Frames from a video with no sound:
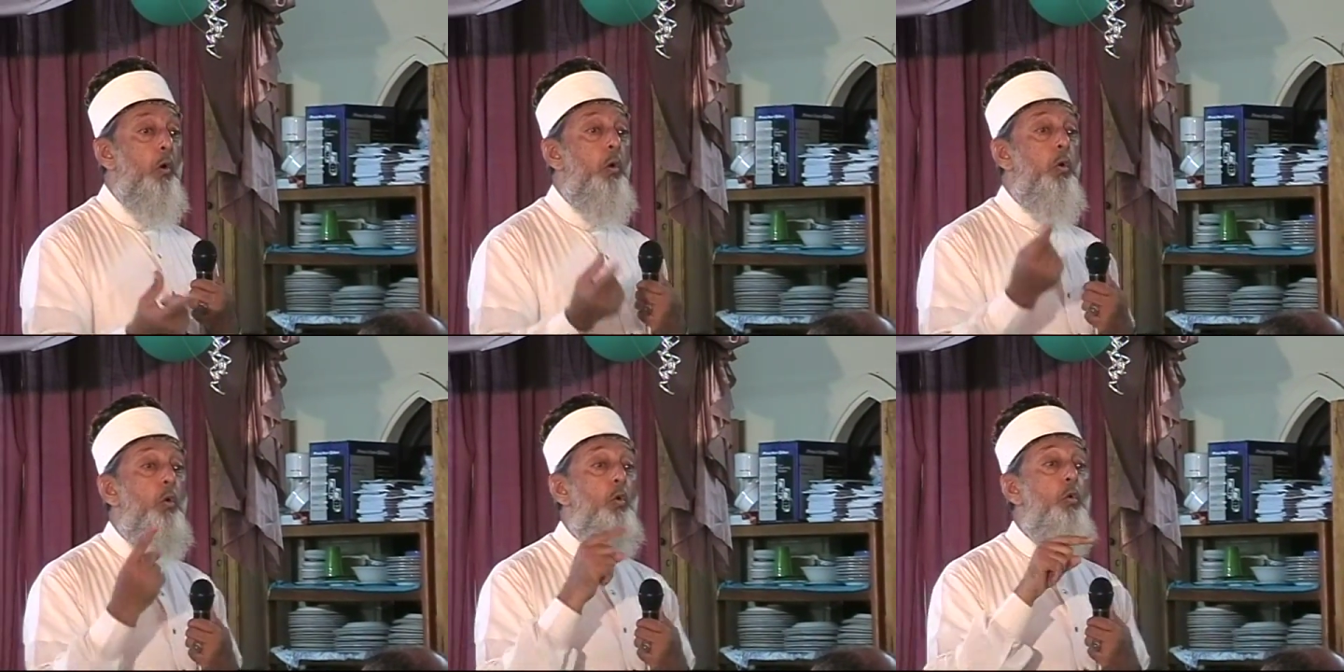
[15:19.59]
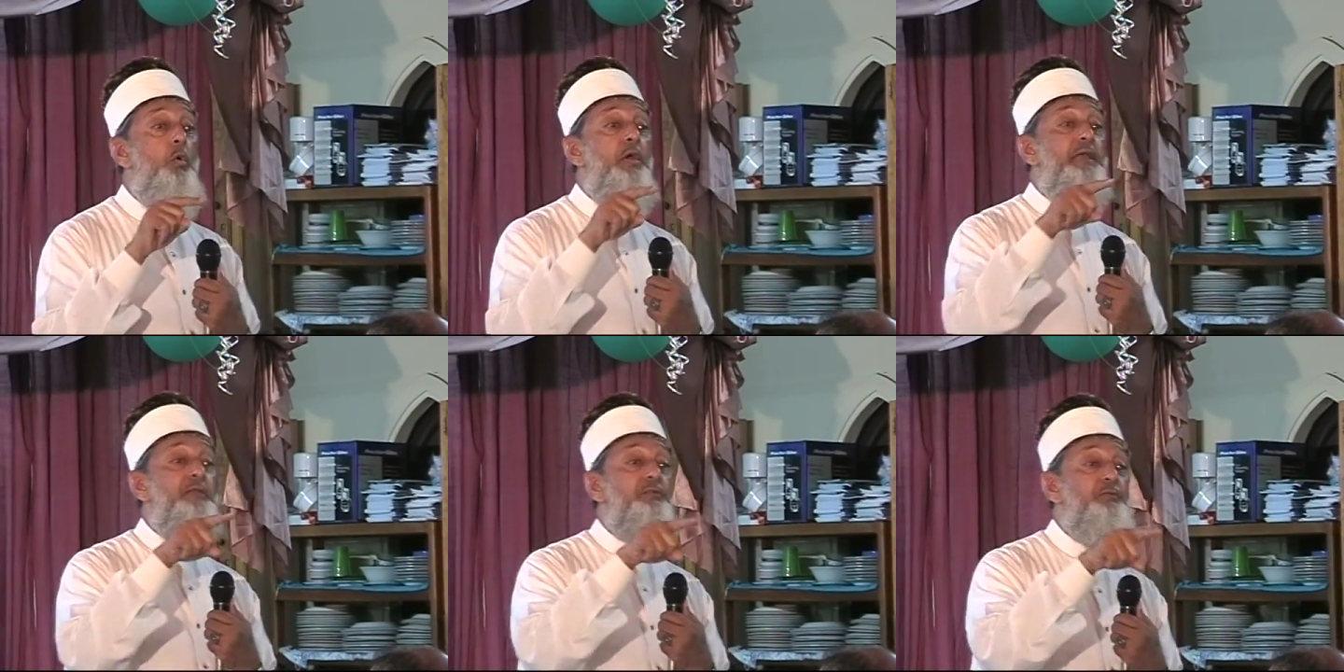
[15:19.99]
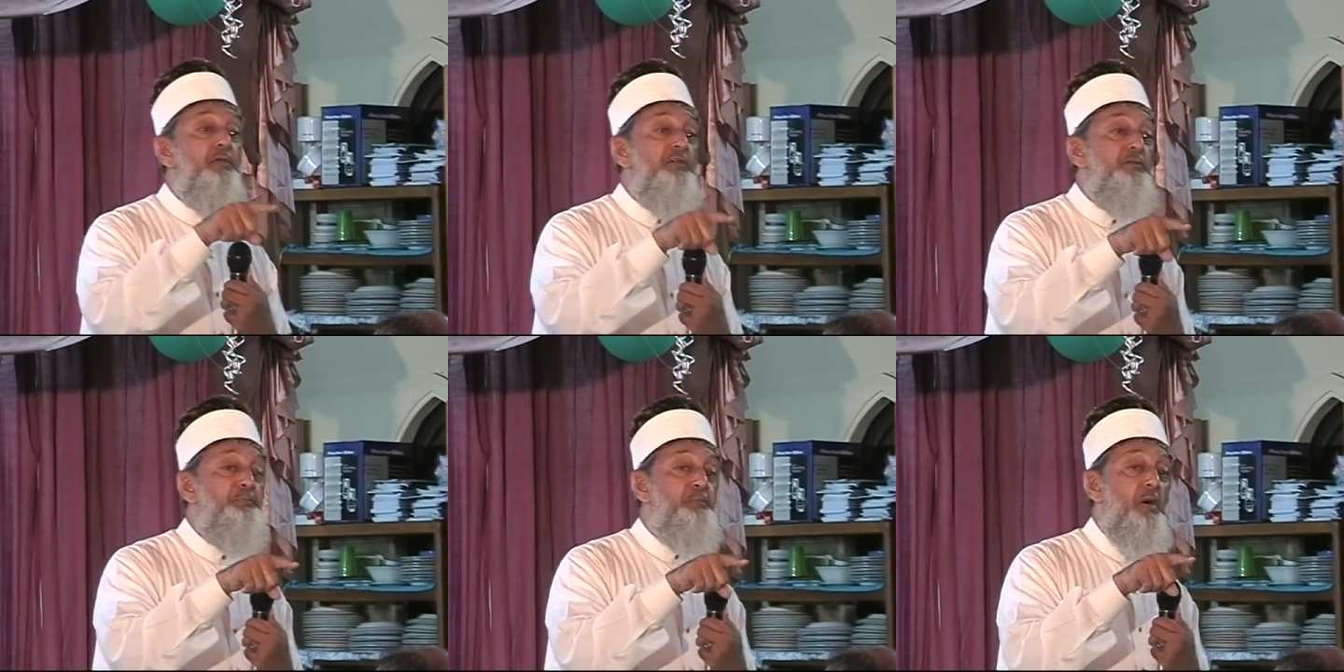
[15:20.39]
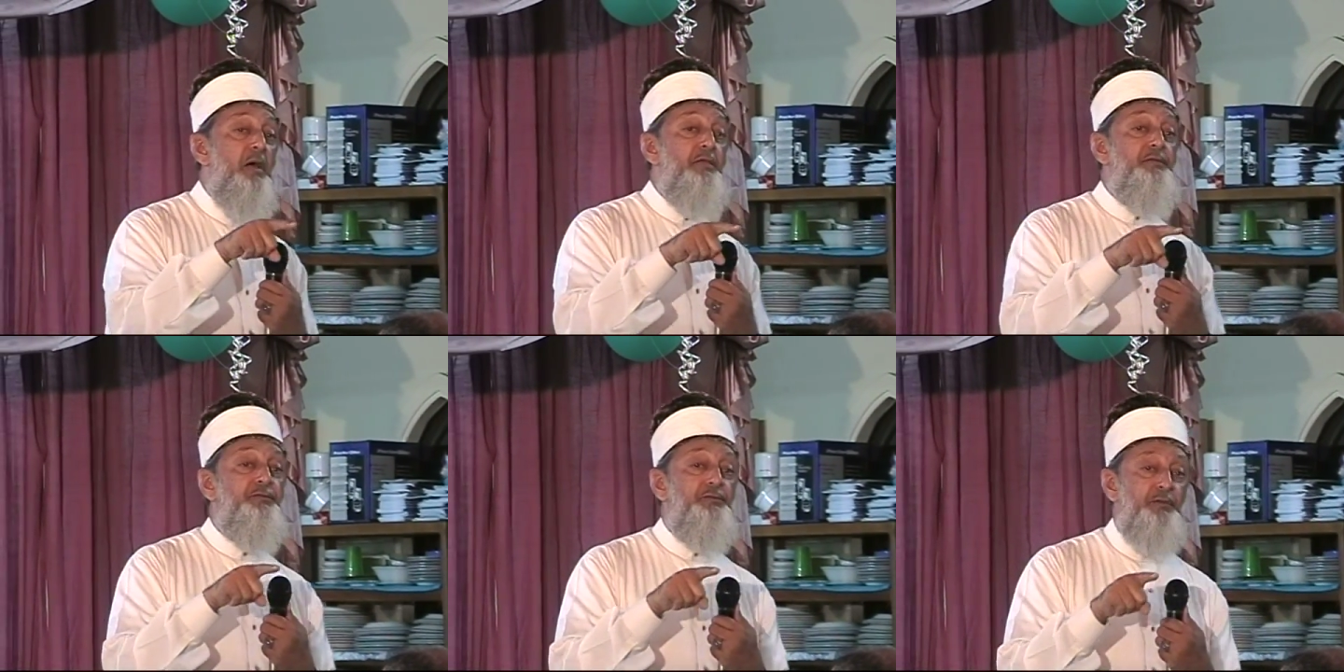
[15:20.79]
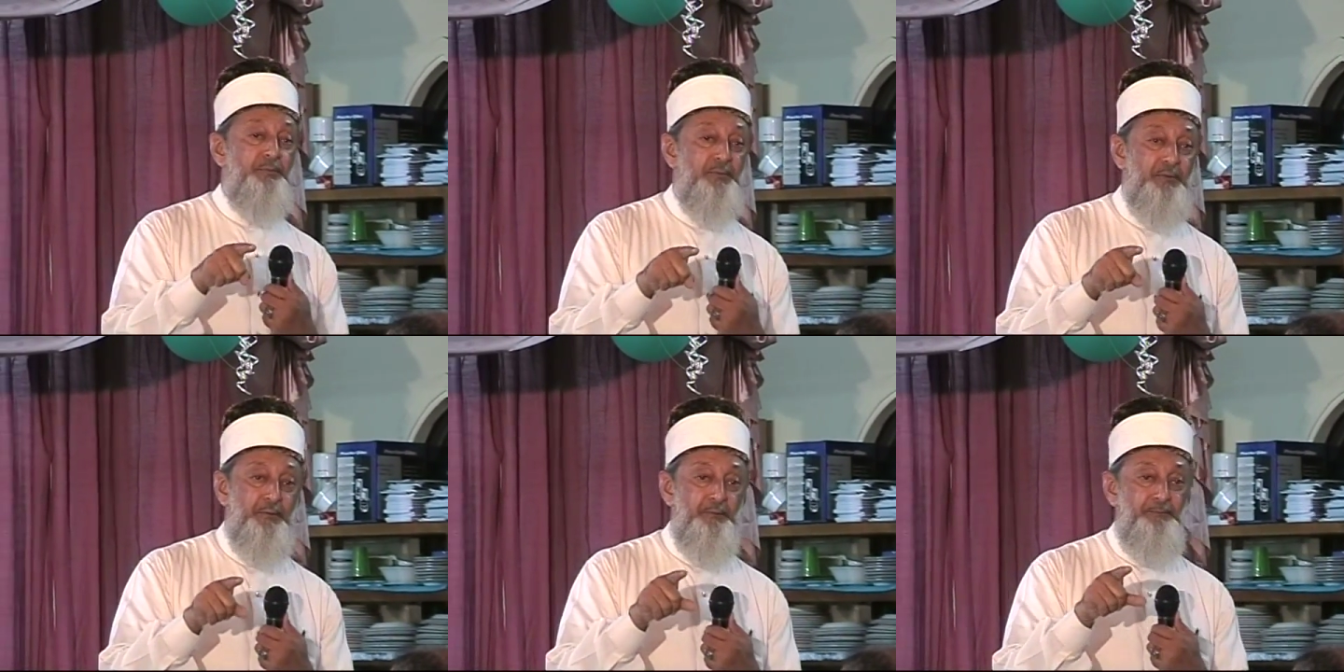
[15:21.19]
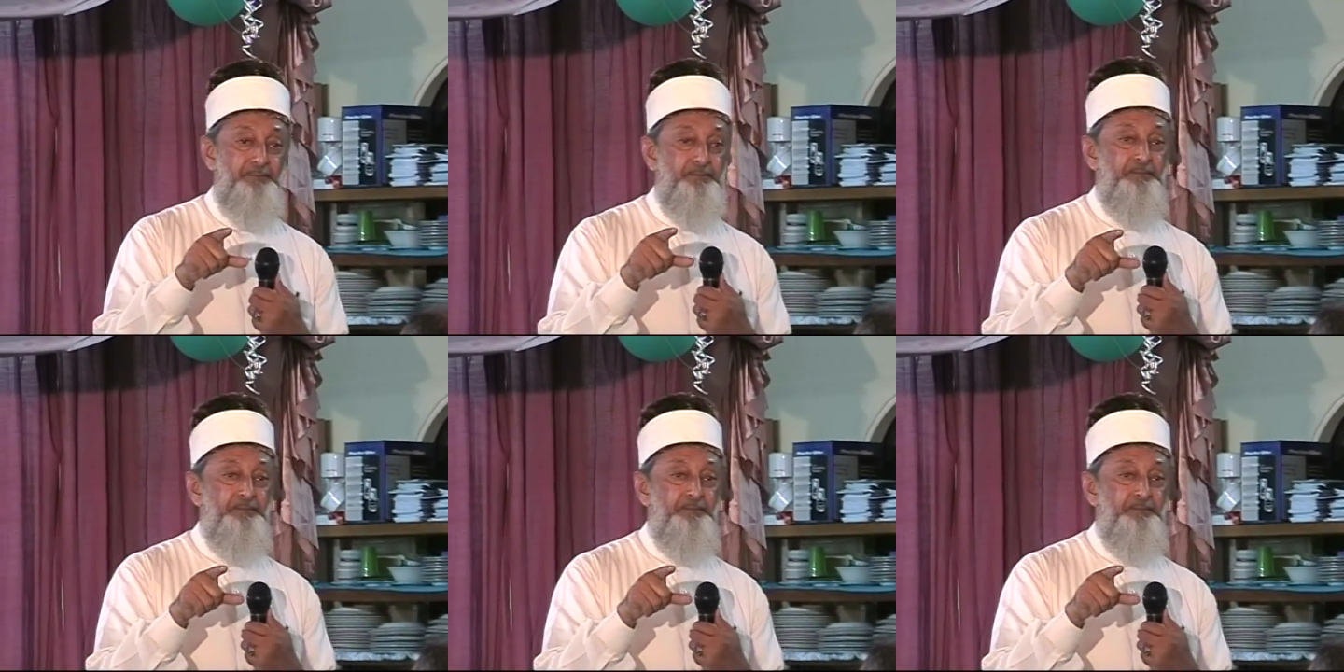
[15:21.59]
Who is responsible